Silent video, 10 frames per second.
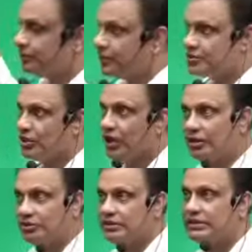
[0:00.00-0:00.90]
us to
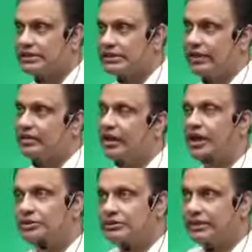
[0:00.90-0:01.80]
understand how
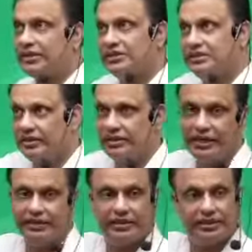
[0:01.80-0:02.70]
is that ethical right
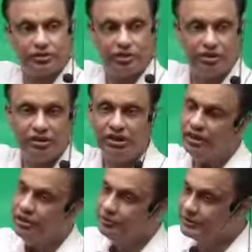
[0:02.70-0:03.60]
and wrong
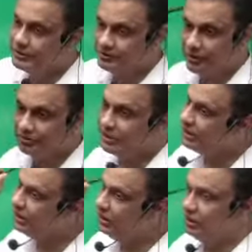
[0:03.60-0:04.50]
differs from the
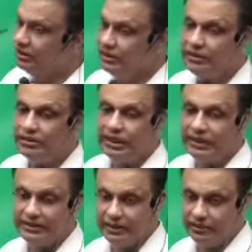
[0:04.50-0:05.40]
legal right
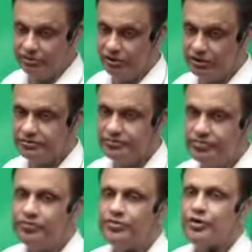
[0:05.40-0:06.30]
and wrong.
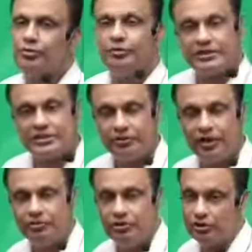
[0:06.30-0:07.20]
So first of all,
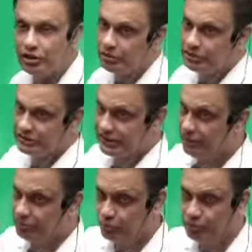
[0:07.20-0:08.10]
we'll talk about the
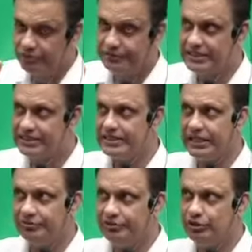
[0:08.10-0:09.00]
same 2 differences that
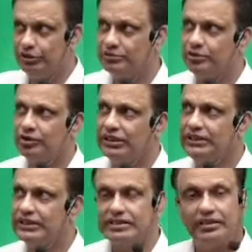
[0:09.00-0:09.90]
we talked about in
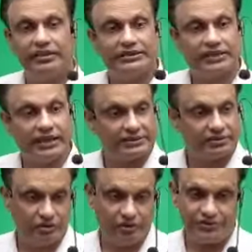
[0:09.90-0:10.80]
yesterday's class
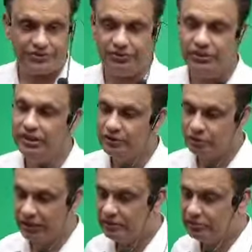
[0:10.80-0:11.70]
also. So
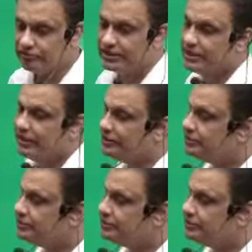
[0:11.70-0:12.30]
write down firstly,